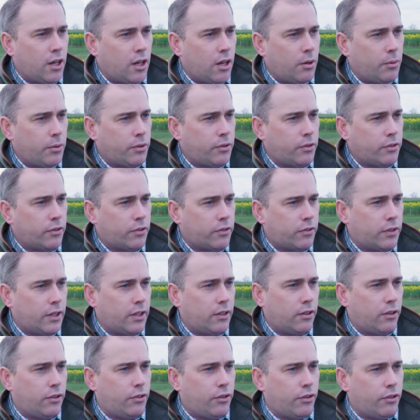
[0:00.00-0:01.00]
which is
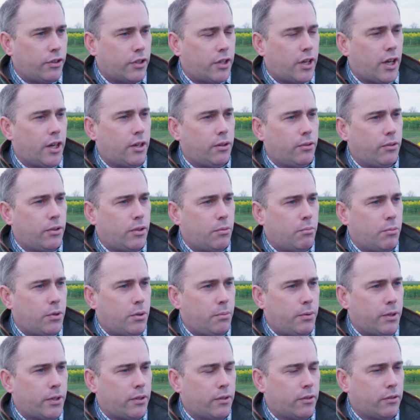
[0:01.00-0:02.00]
still under a code
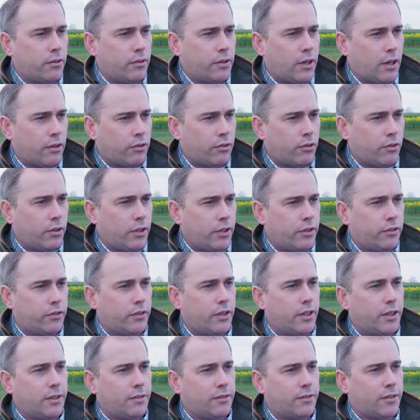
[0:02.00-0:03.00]
number because of national
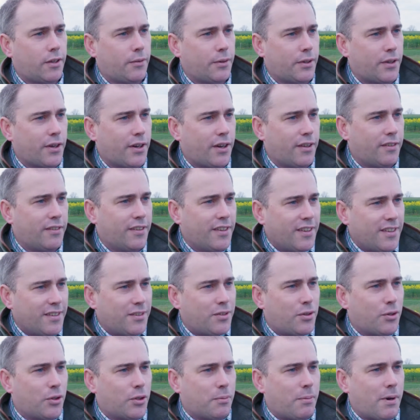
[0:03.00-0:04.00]
listing, so we can't
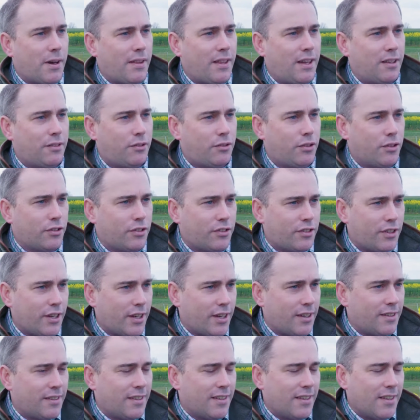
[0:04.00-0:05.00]
talk about that just
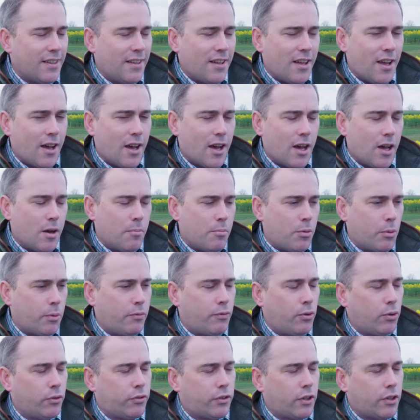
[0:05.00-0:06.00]
yet. But
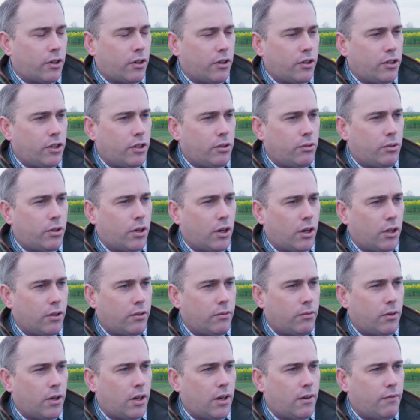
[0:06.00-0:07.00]
we've also got
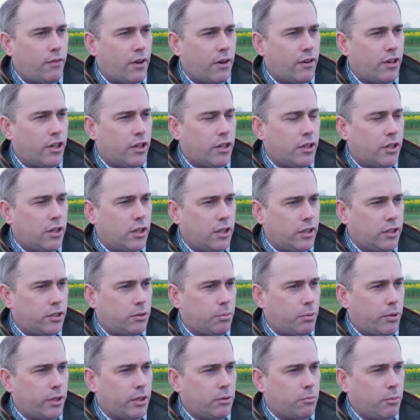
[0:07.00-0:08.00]
Yukon, a very early
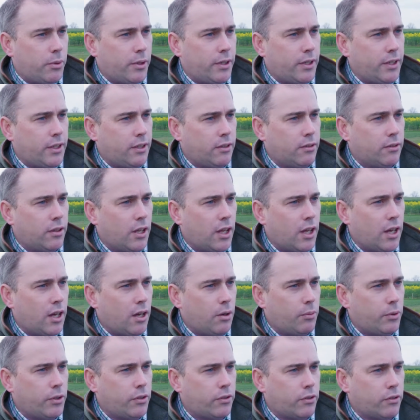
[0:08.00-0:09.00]
spring bean,
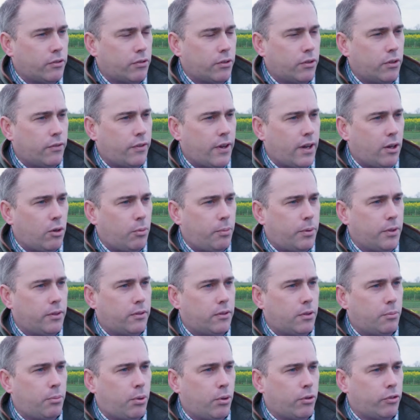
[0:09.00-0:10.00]
which is sort of helping
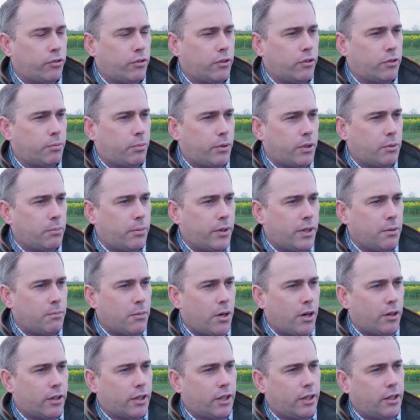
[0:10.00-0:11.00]
to push the spring bean
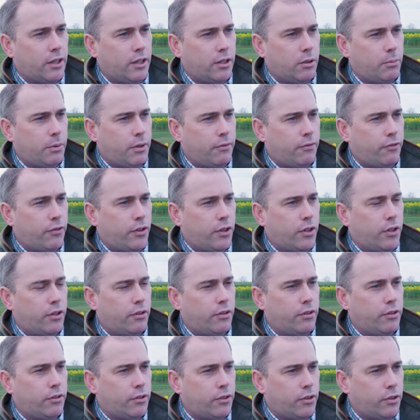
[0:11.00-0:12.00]
market a little bit
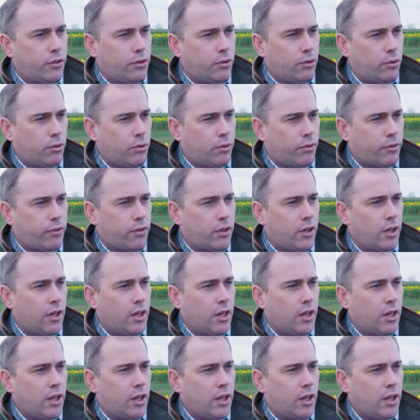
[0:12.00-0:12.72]
further into the north,